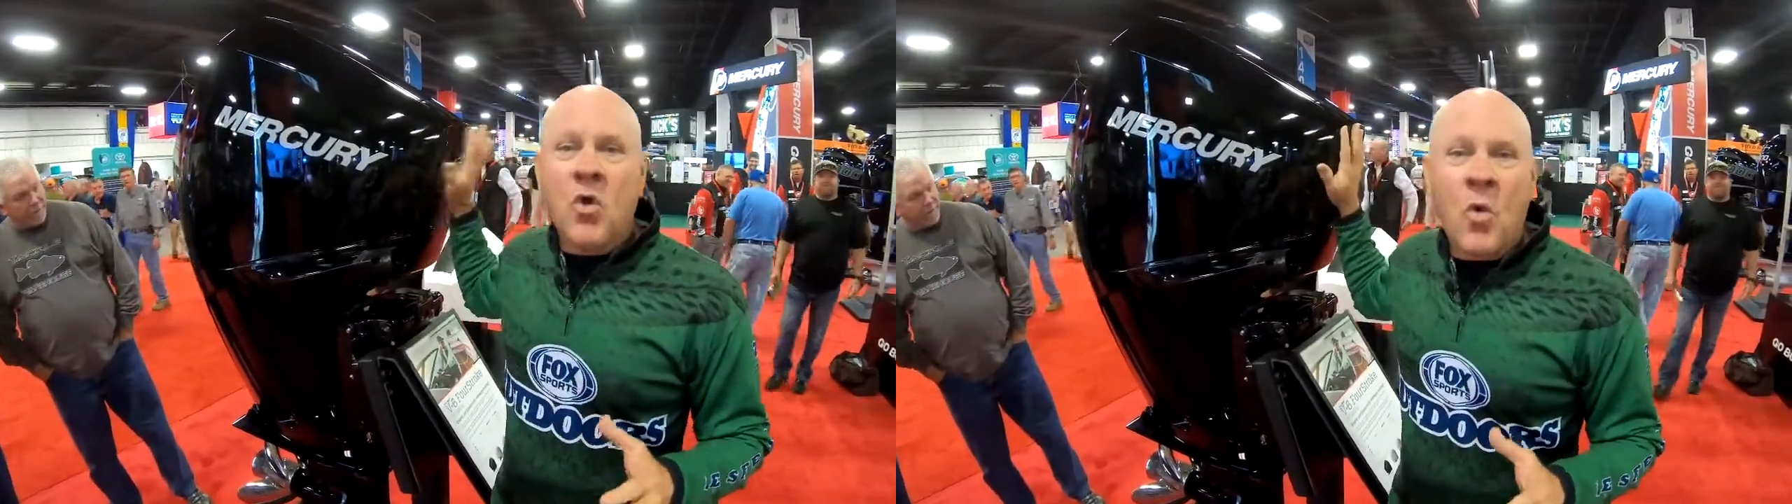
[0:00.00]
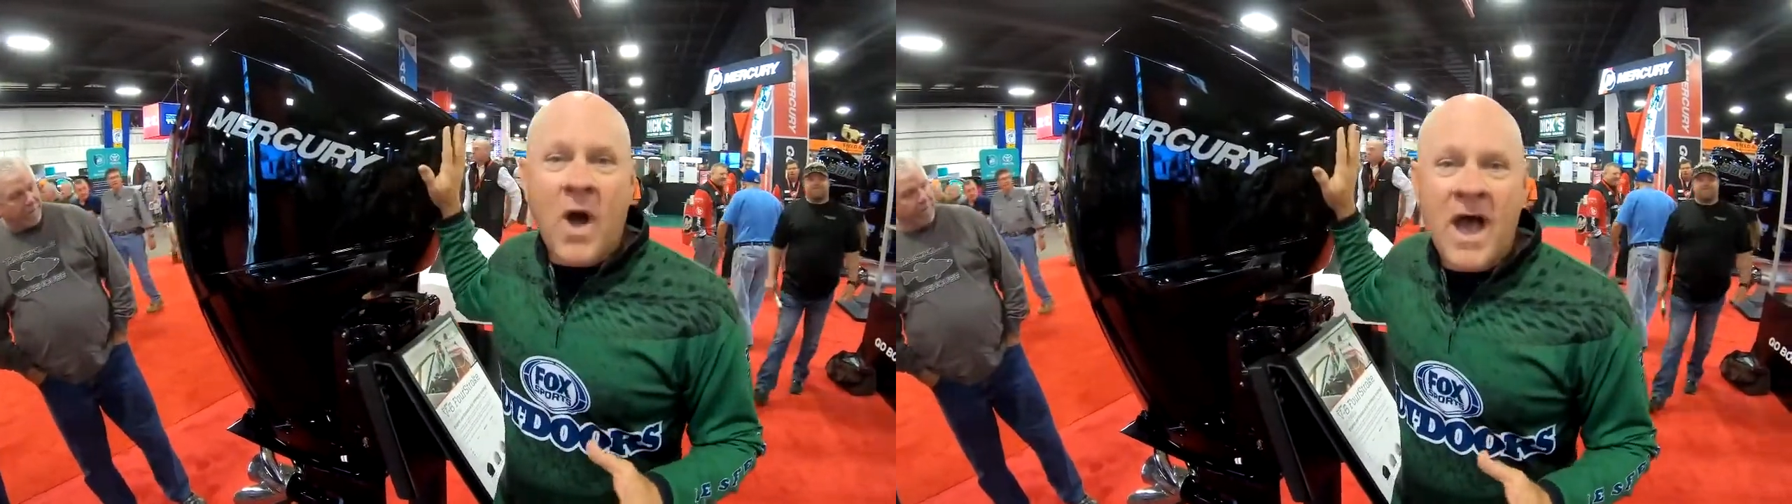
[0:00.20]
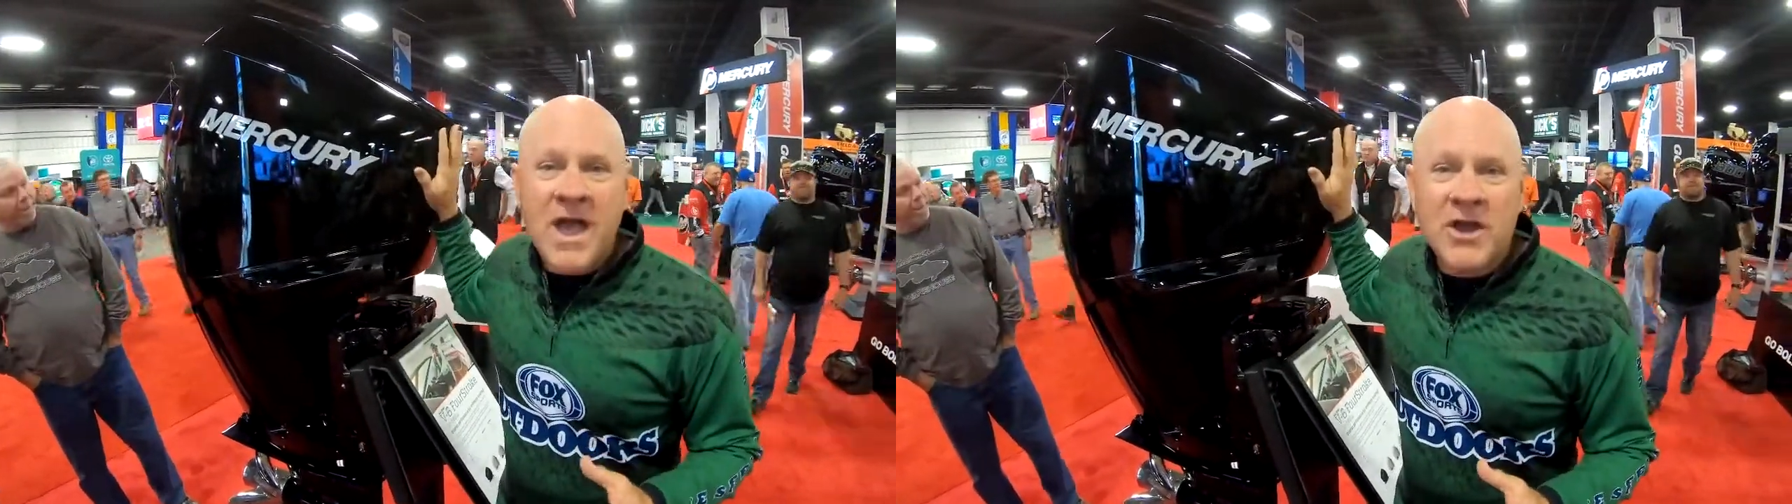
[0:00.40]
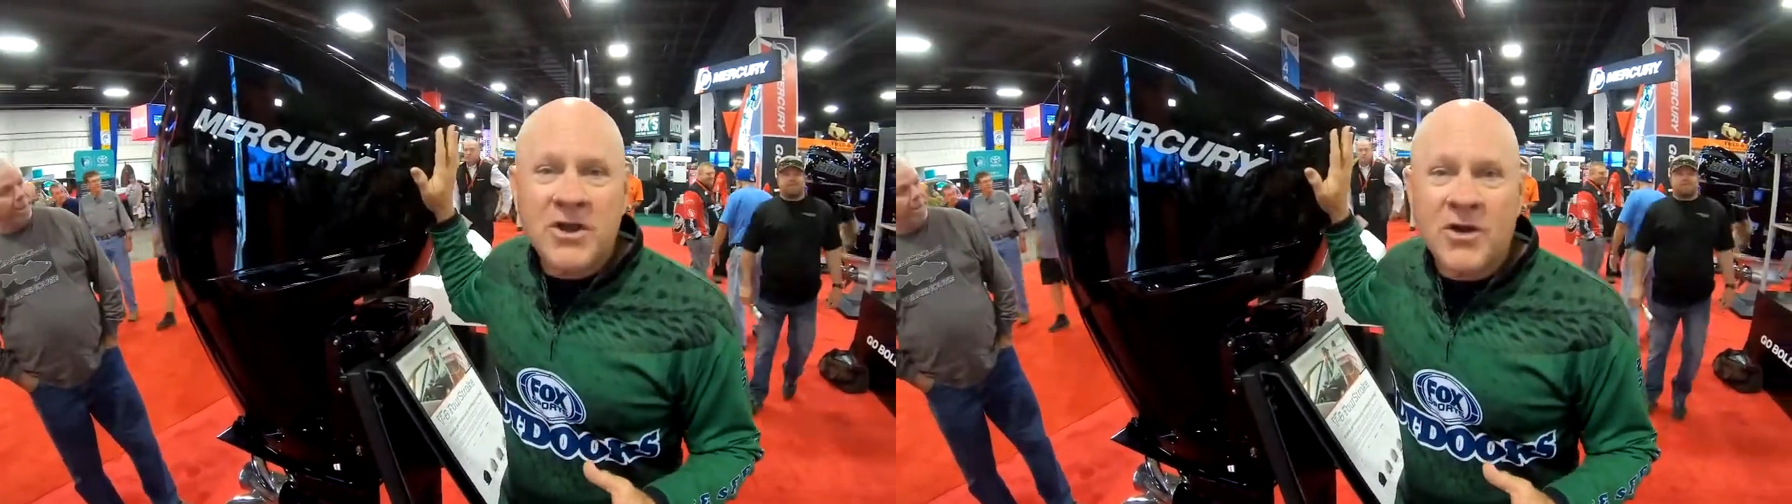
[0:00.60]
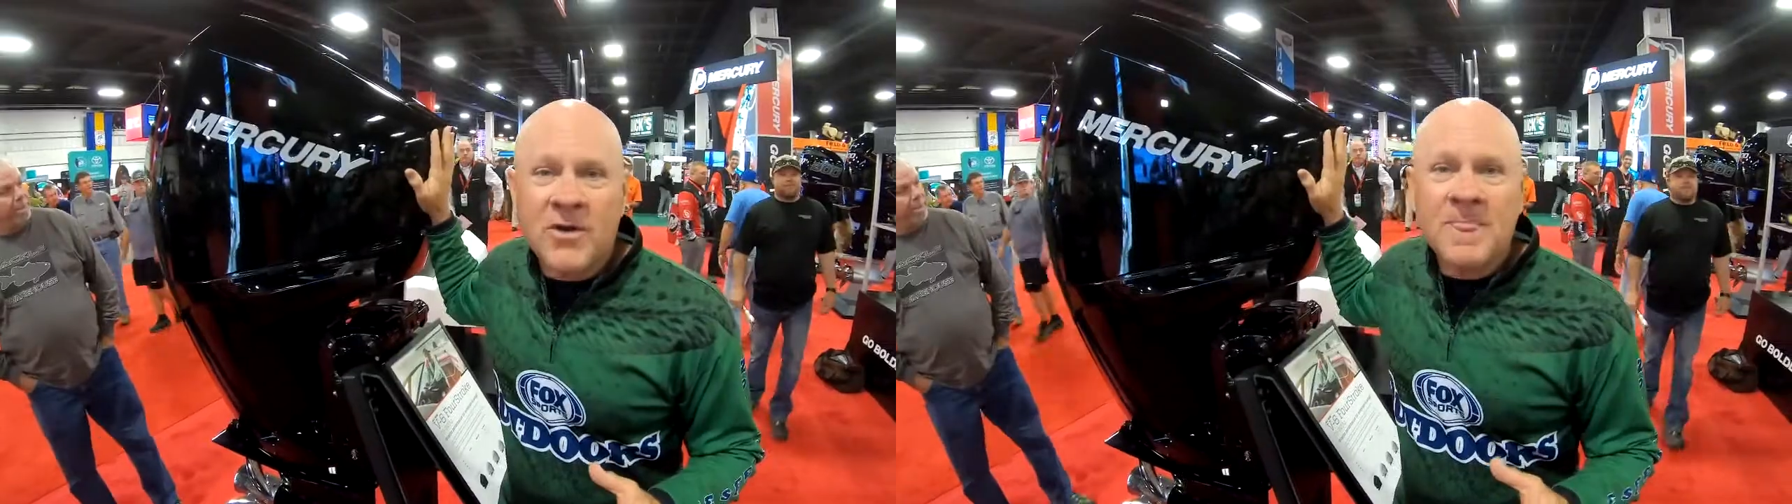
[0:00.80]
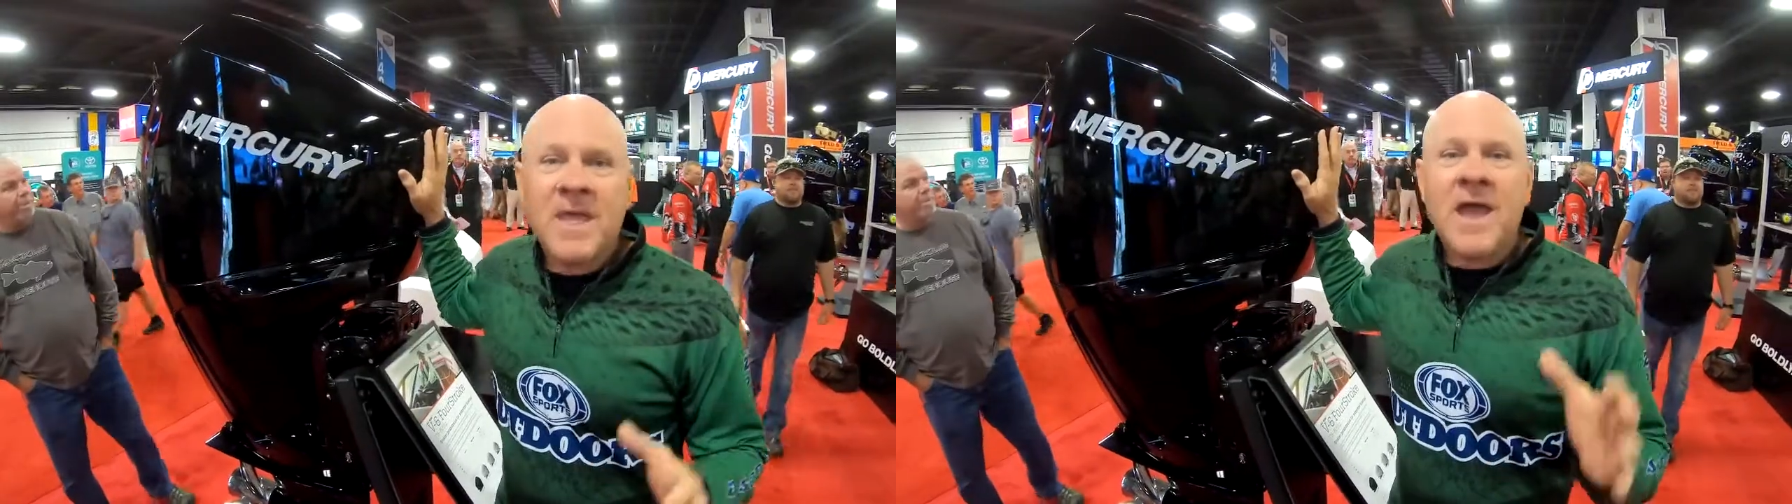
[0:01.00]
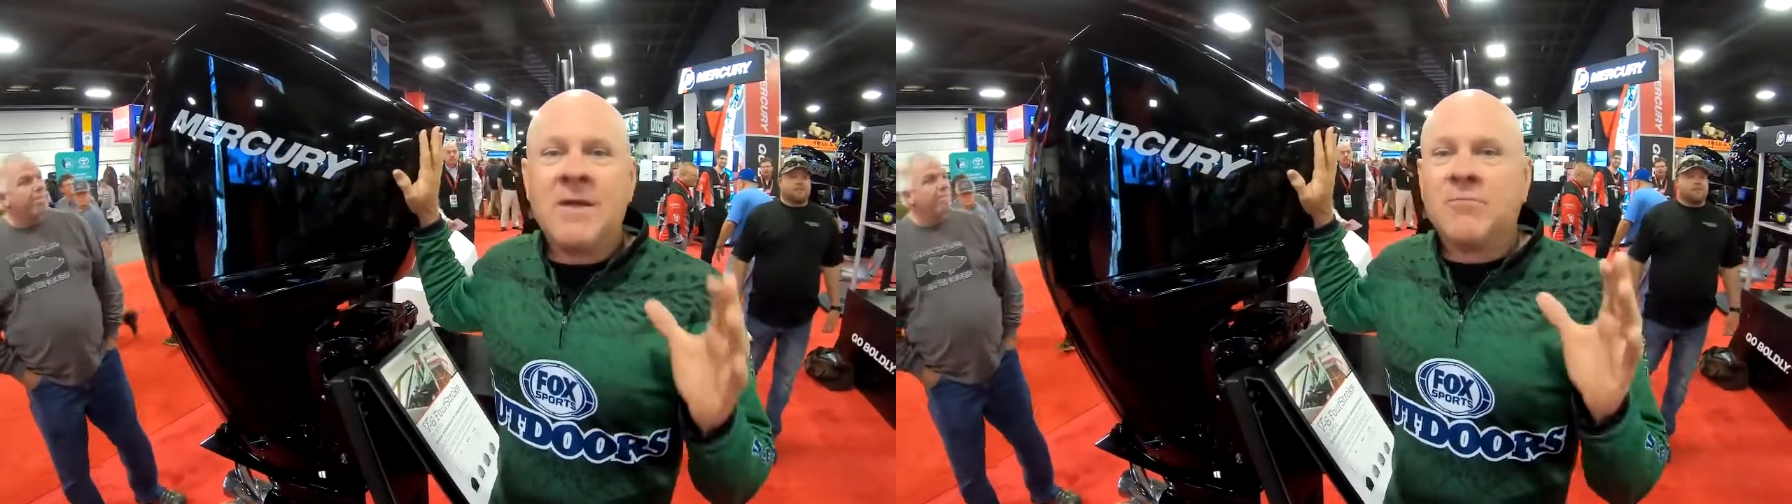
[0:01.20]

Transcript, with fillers: quieter, and